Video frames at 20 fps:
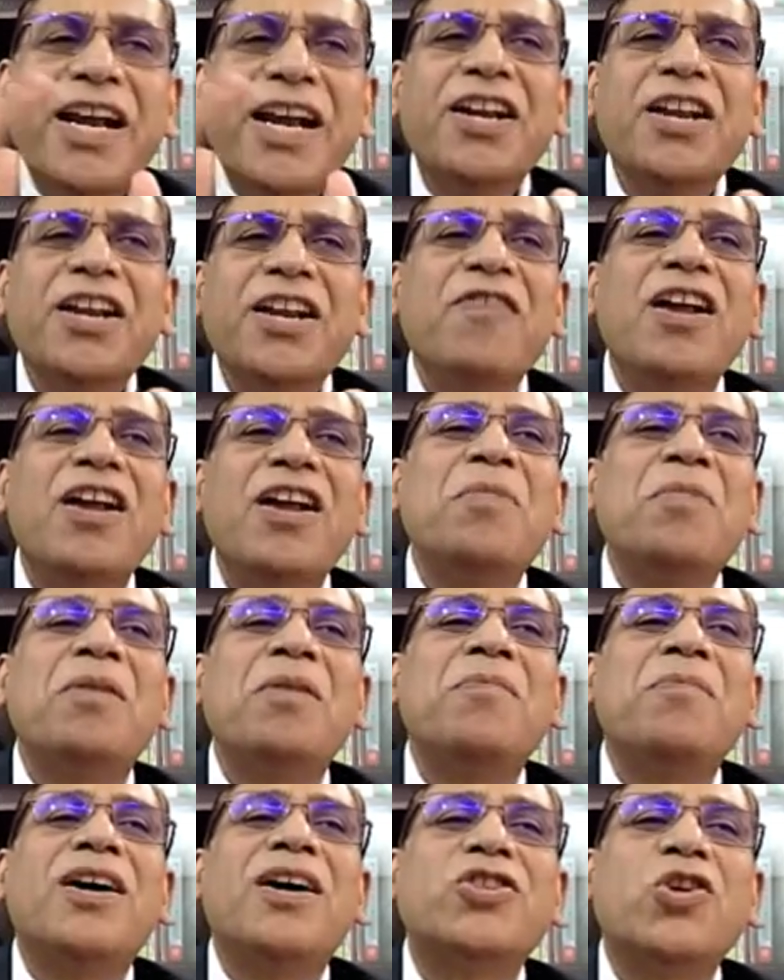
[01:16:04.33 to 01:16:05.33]

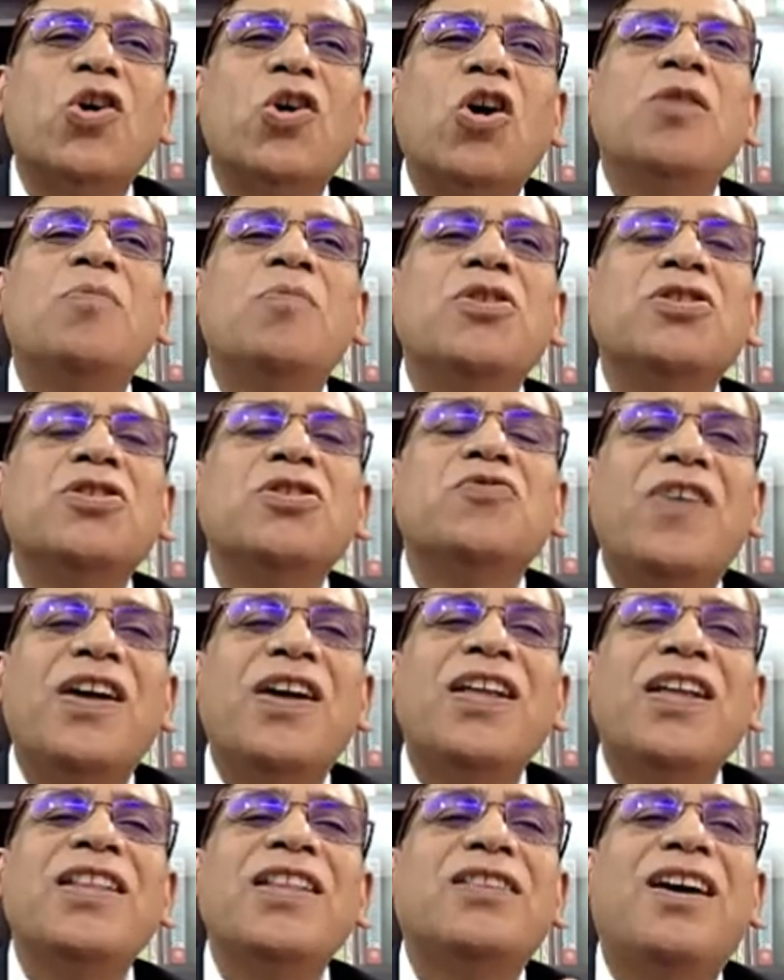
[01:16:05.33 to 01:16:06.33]
91 members,
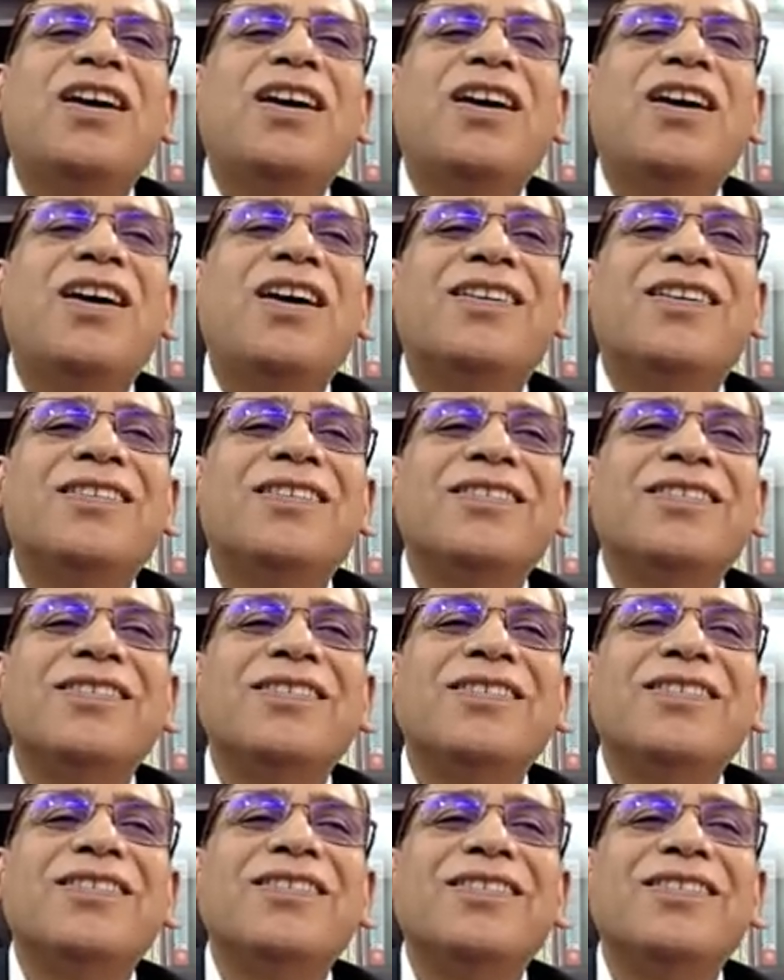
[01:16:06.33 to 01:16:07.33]
almost one third,
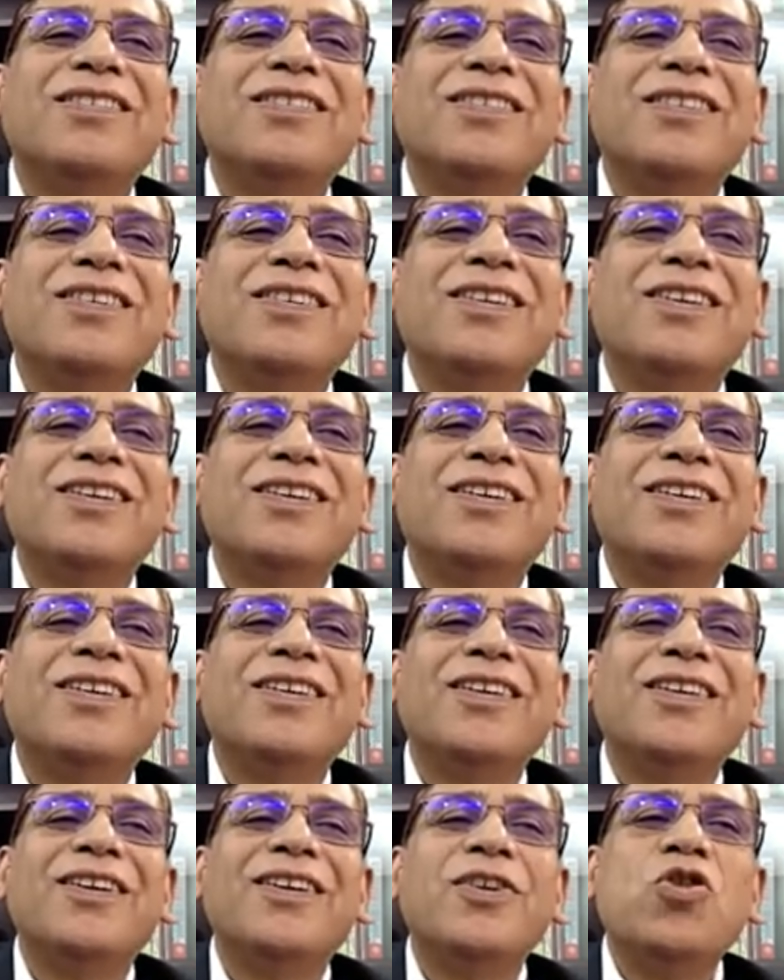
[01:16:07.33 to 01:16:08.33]

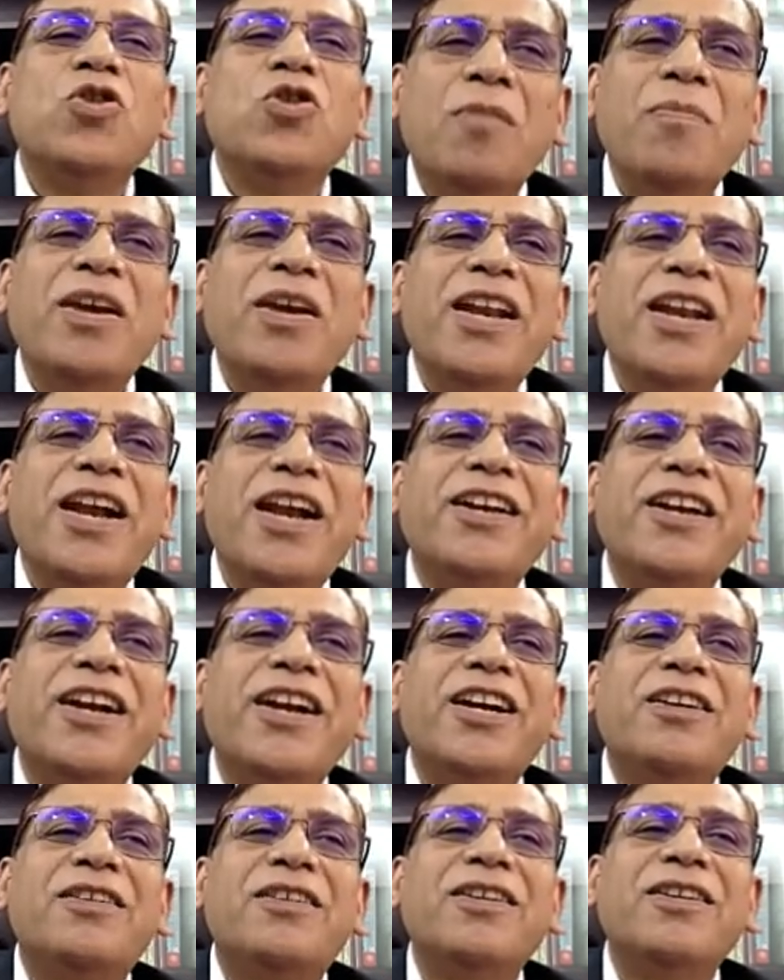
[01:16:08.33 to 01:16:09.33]

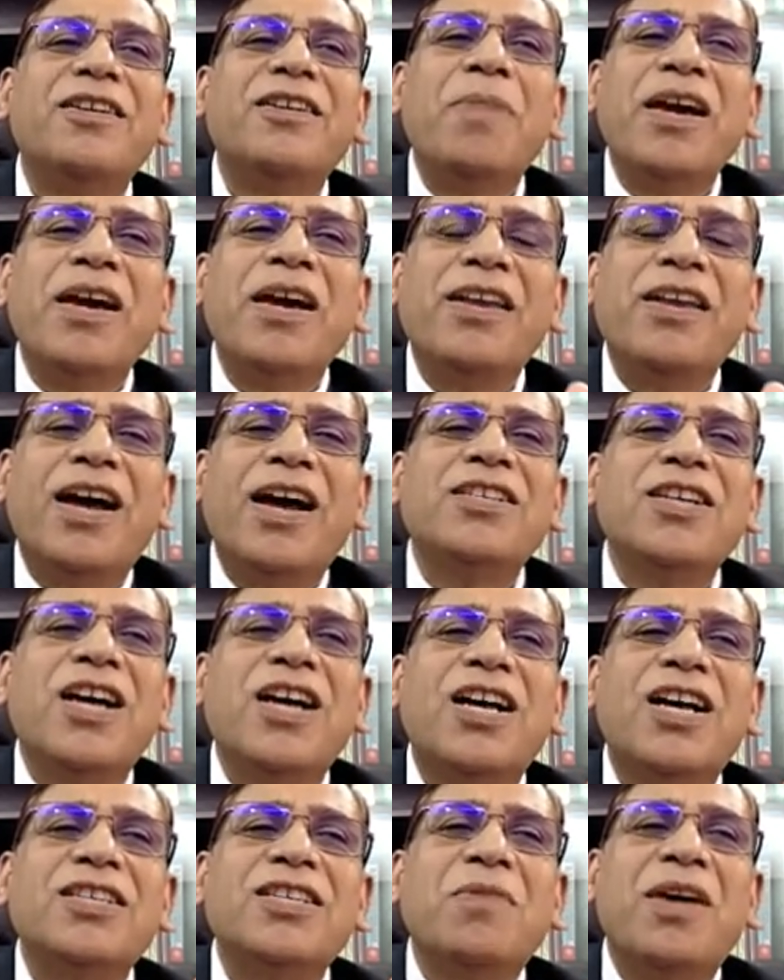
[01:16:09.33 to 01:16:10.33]
nominated by
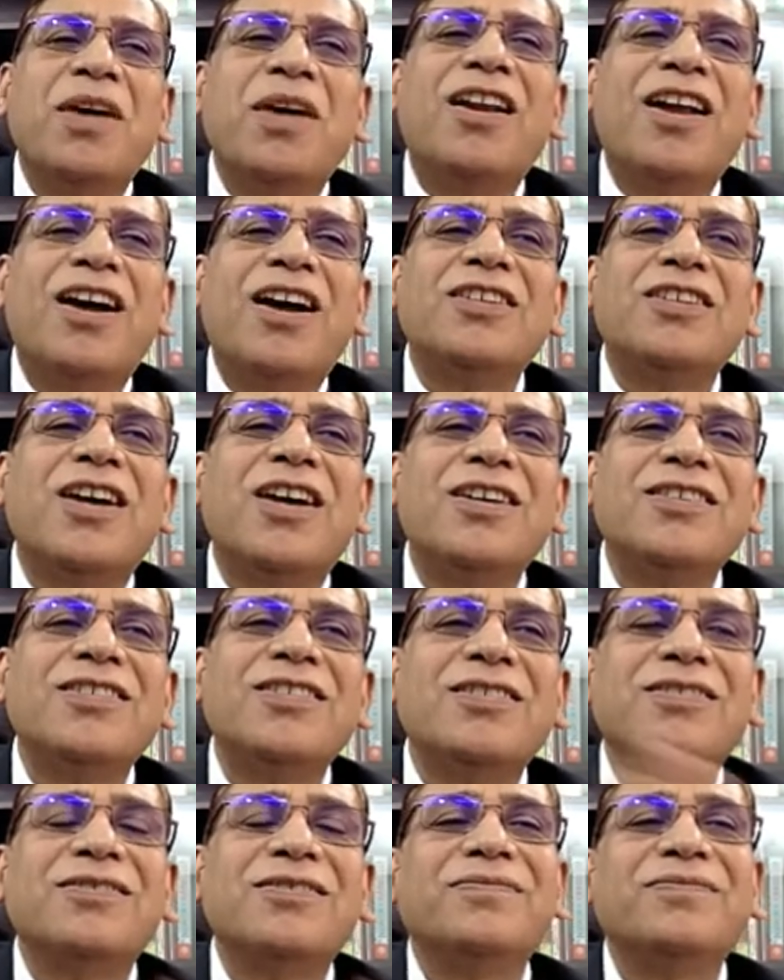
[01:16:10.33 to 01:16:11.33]
Rajas, Maharajas.